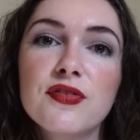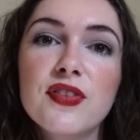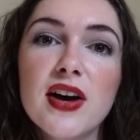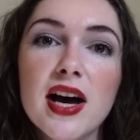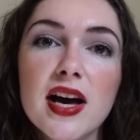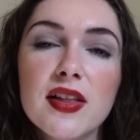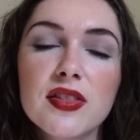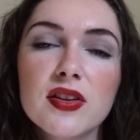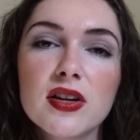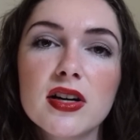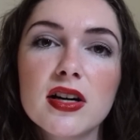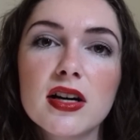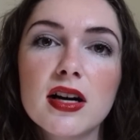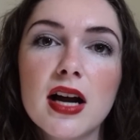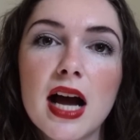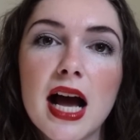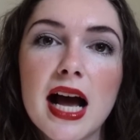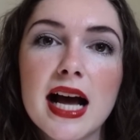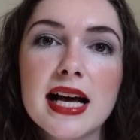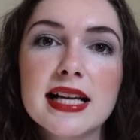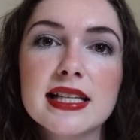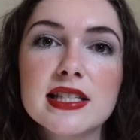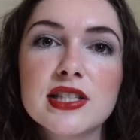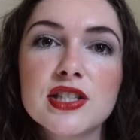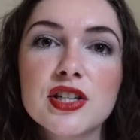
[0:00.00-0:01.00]
father
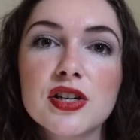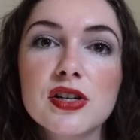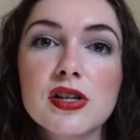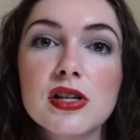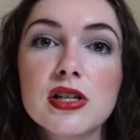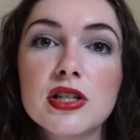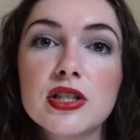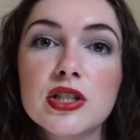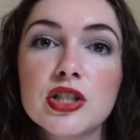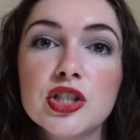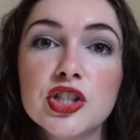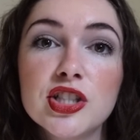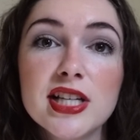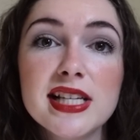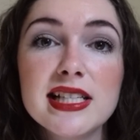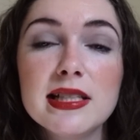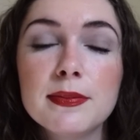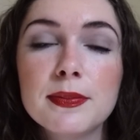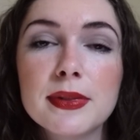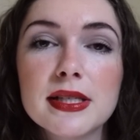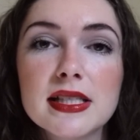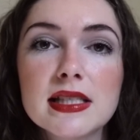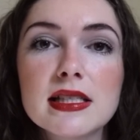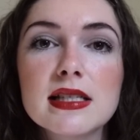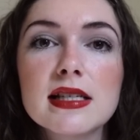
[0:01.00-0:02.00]
has turned to shady
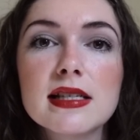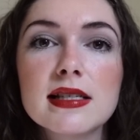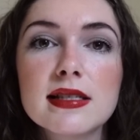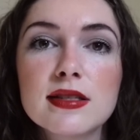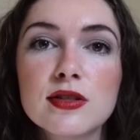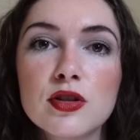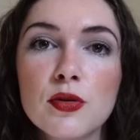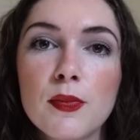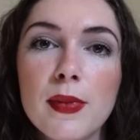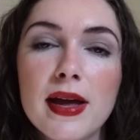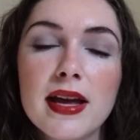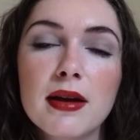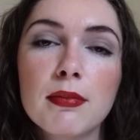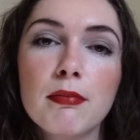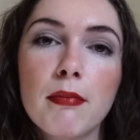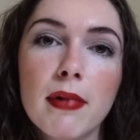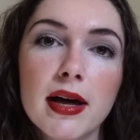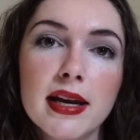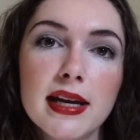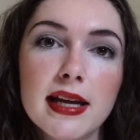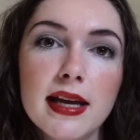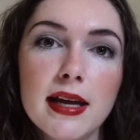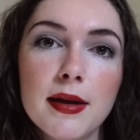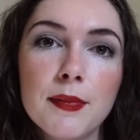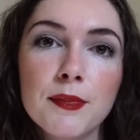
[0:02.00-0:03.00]
business to make
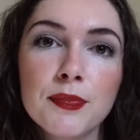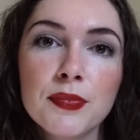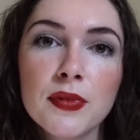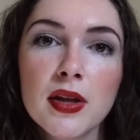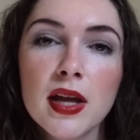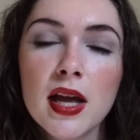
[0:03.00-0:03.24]
money,